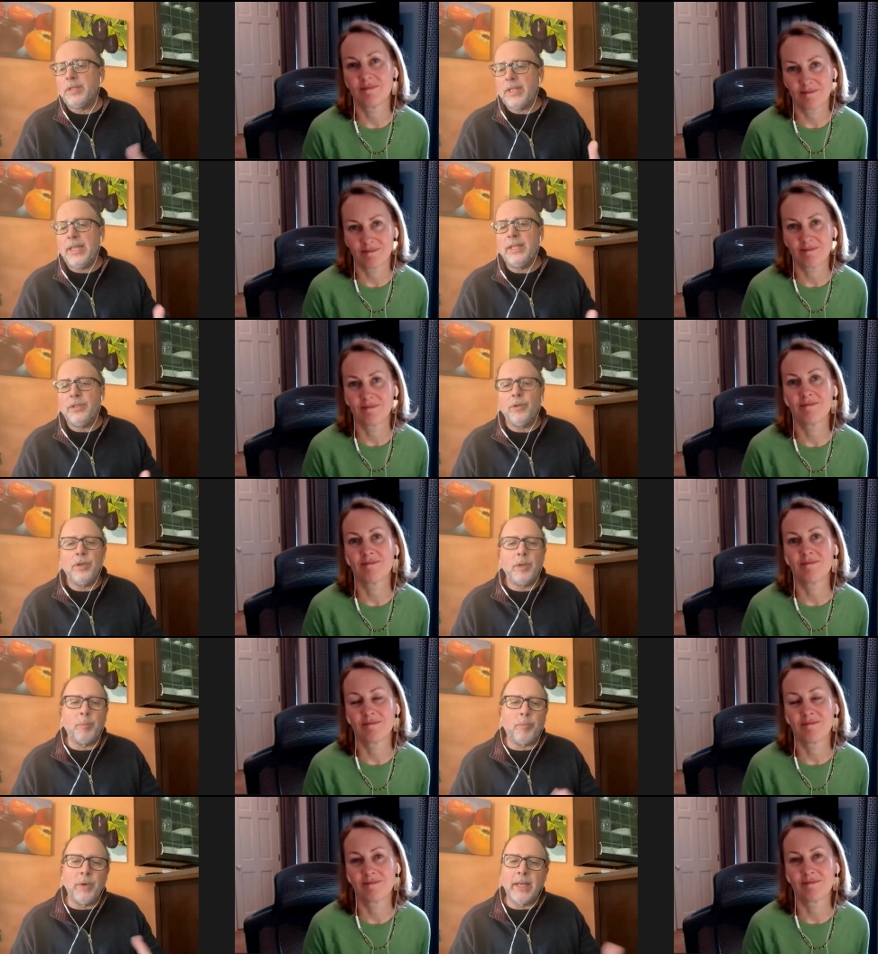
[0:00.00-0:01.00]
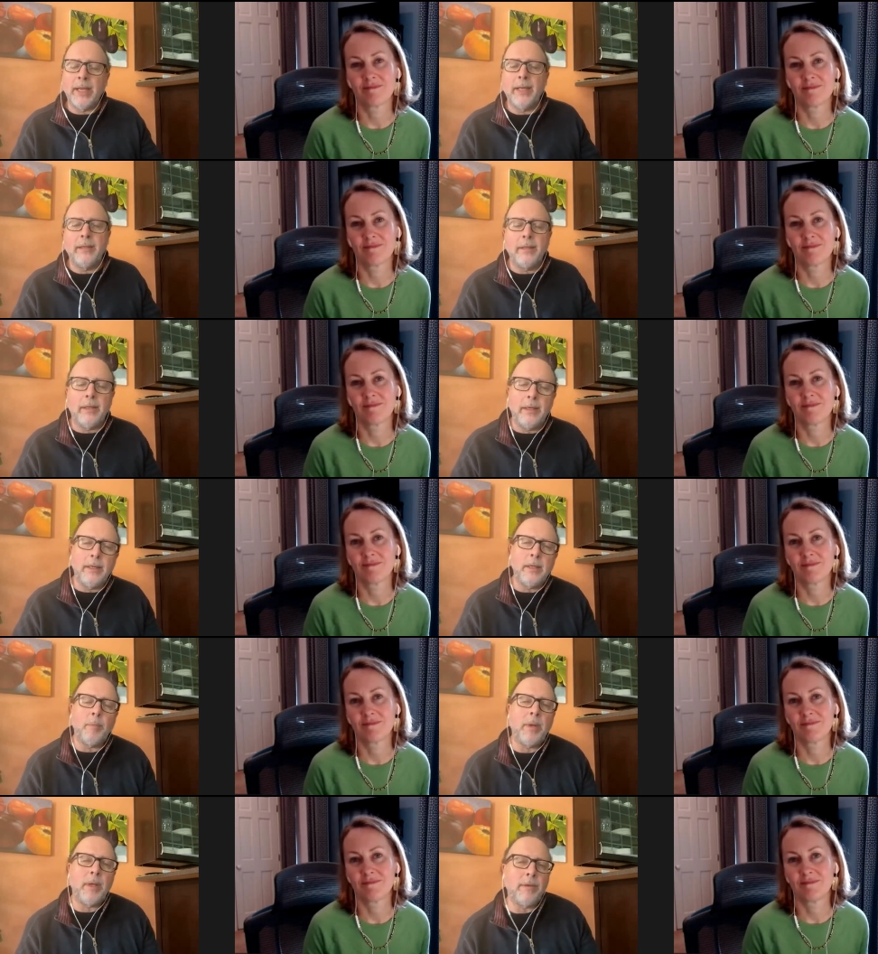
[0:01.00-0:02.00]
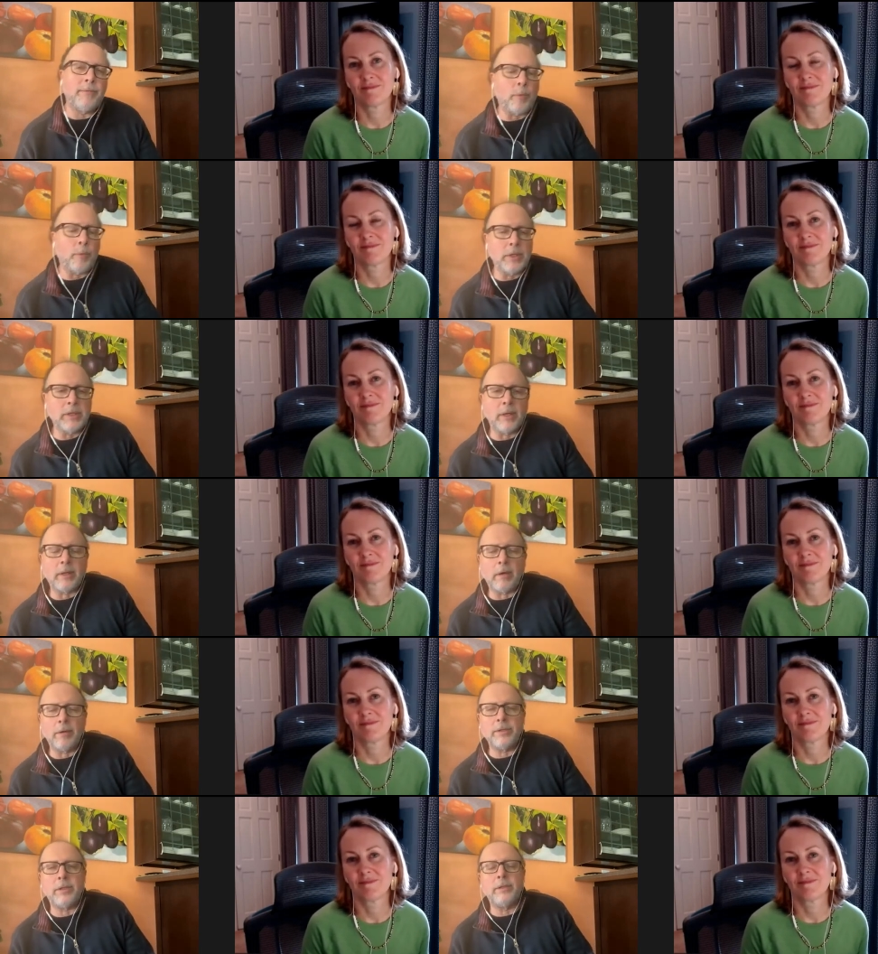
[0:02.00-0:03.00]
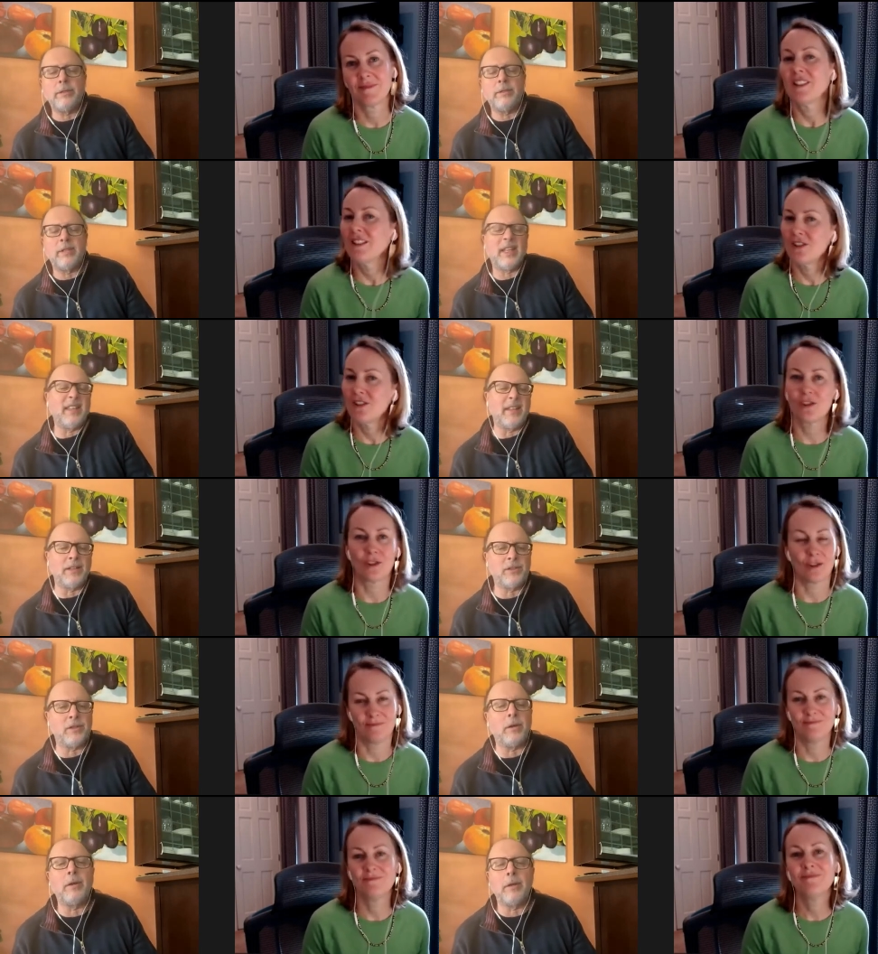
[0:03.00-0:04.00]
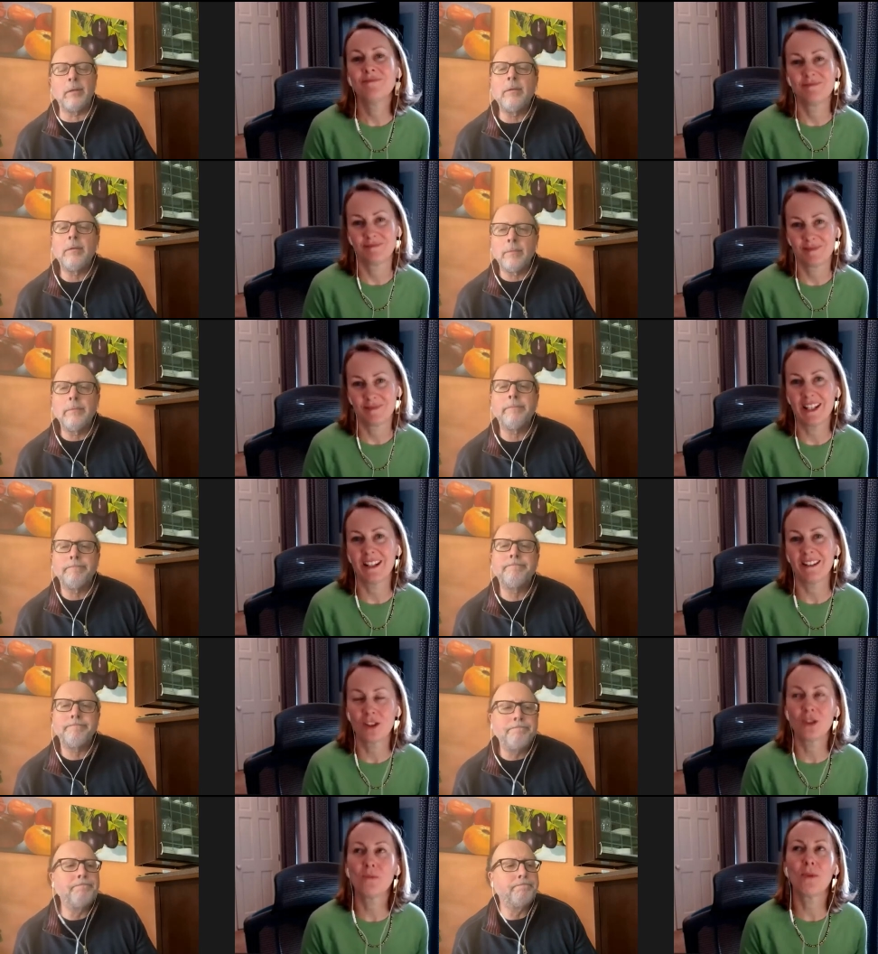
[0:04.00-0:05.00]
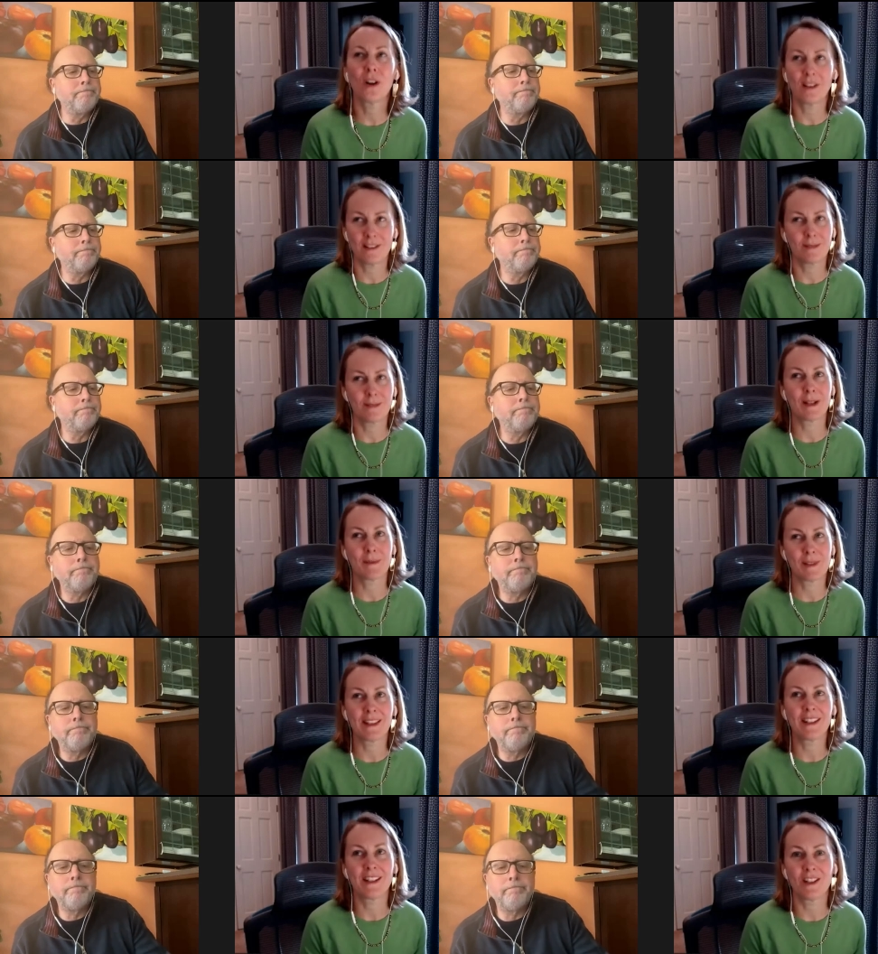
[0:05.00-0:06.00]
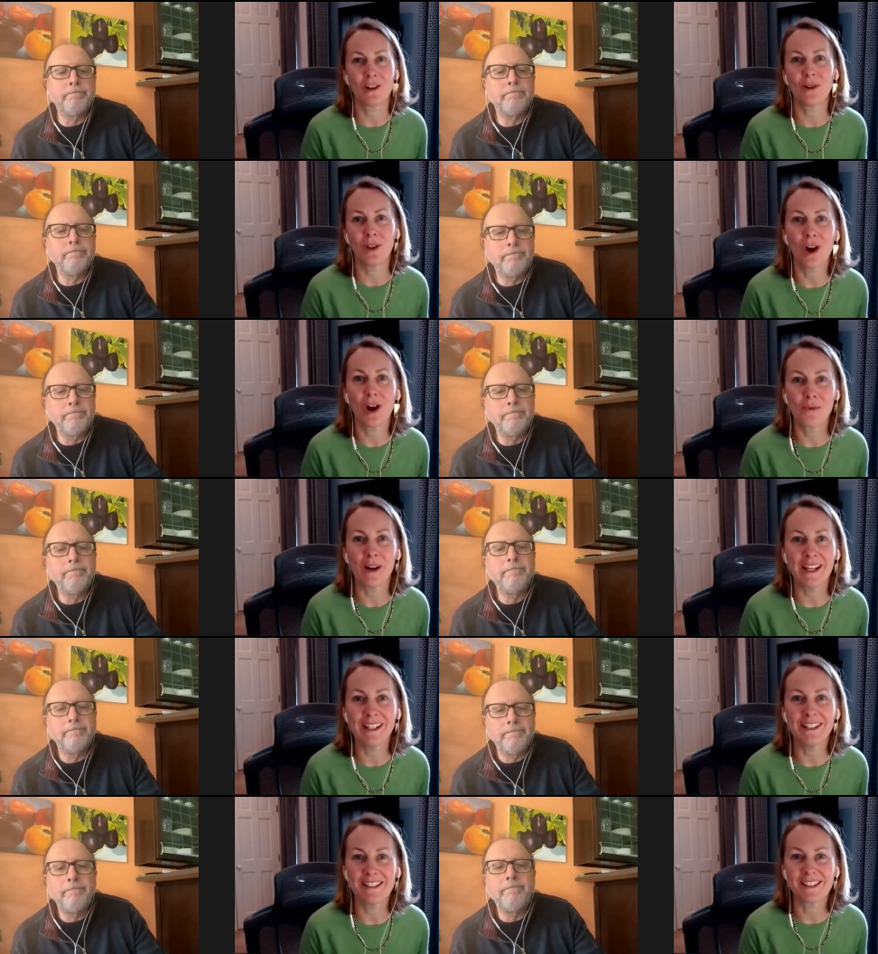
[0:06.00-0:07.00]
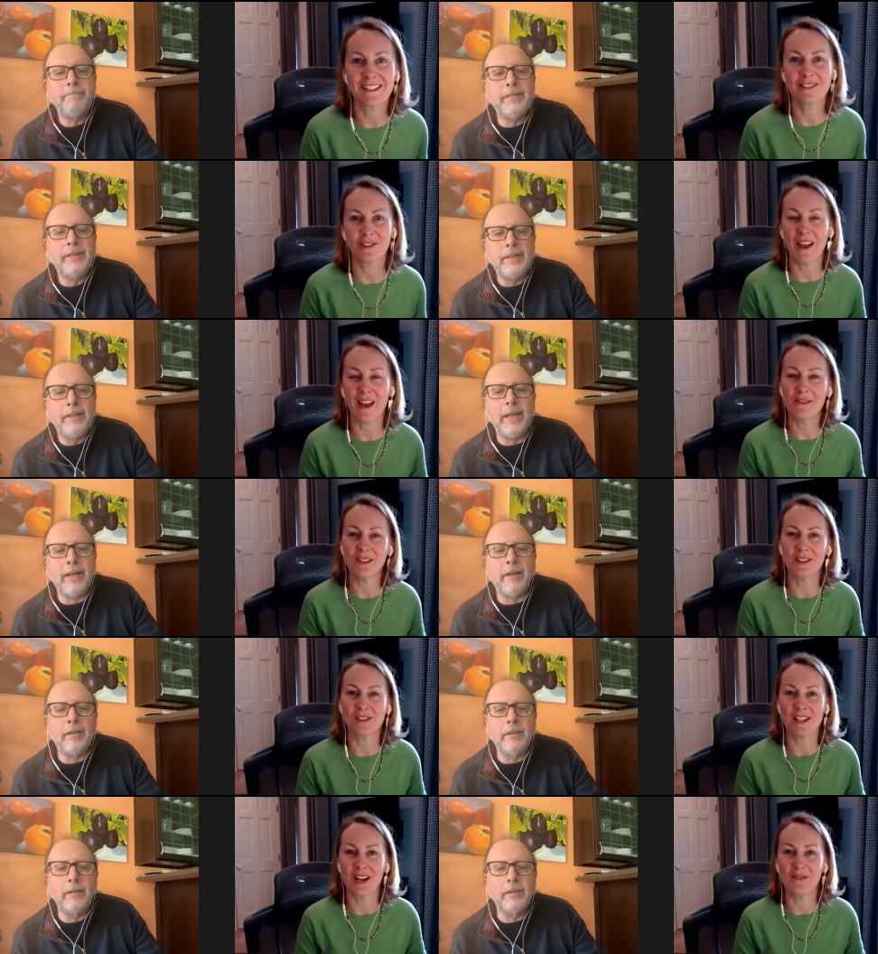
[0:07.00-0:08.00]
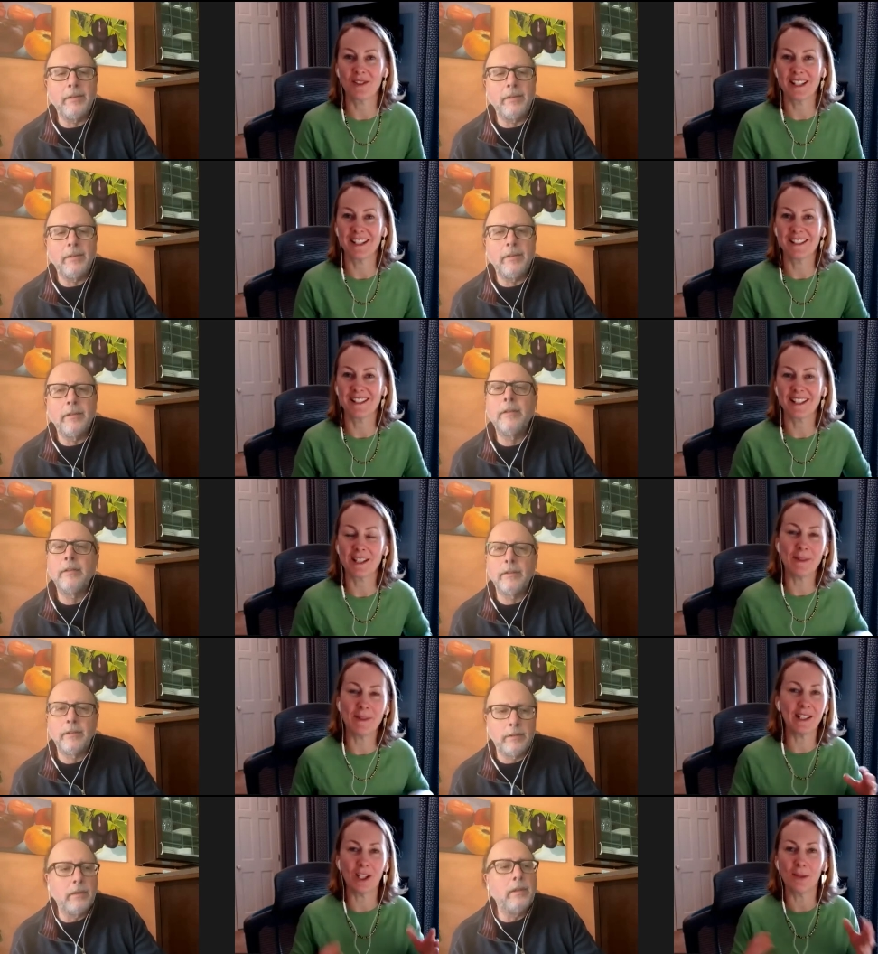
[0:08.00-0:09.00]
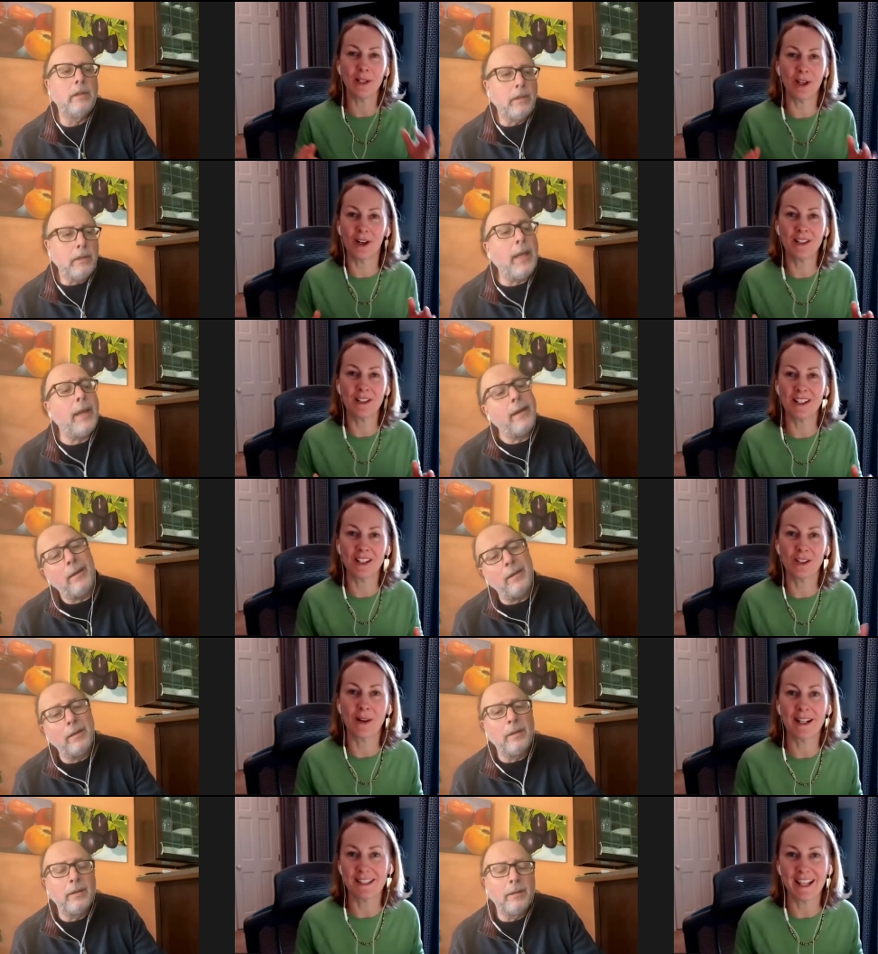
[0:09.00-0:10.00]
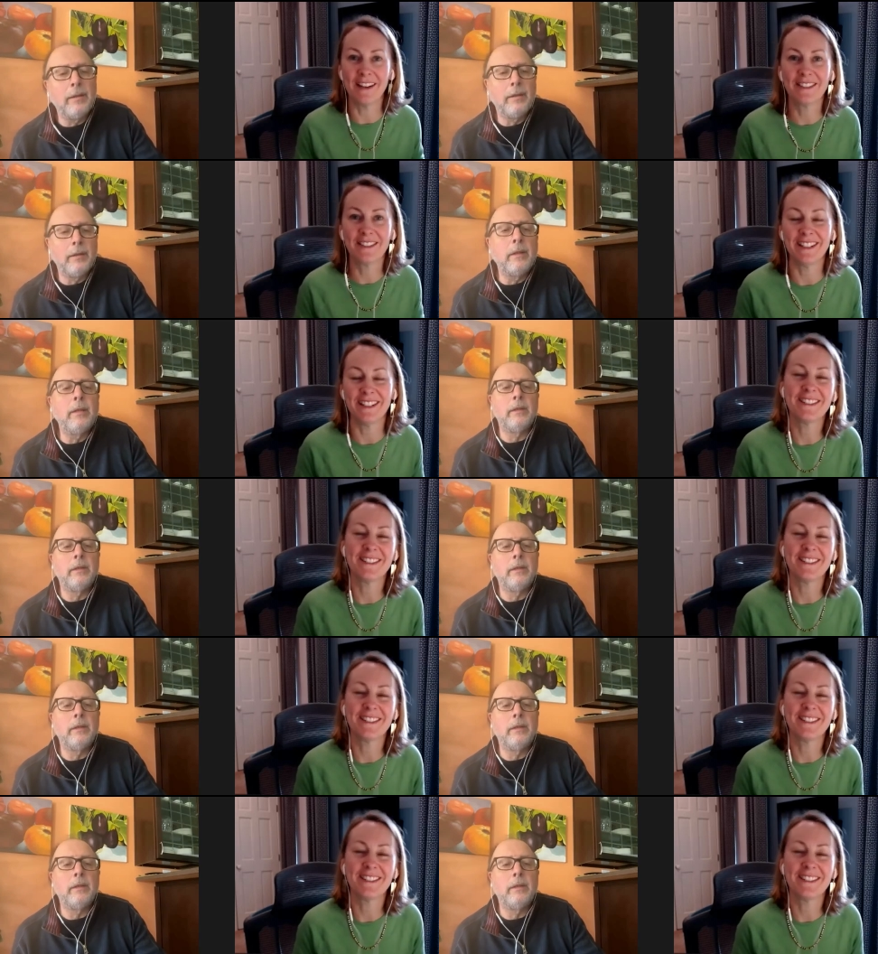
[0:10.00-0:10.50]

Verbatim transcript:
Speaker 1: it's easier to bring in an independent voice like ours to, to get that sure. started.
Speaker 2: Yeah, third party sometimes I think can go a long way in sort of yeah. having those conversations that can be a little bit hard yeah. to otherwise have, you